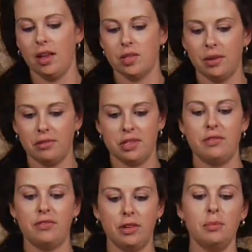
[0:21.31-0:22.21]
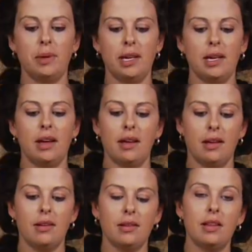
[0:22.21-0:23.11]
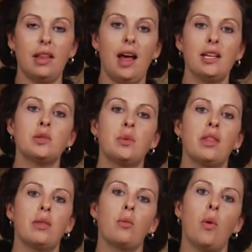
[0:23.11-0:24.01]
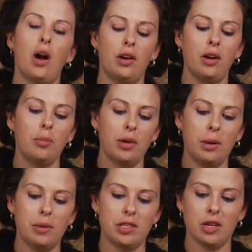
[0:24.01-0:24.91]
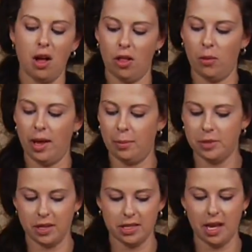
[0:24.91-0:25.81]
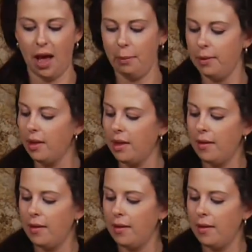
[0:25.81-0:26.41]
So I've just filled my glass with water pretty much all the way up to the top.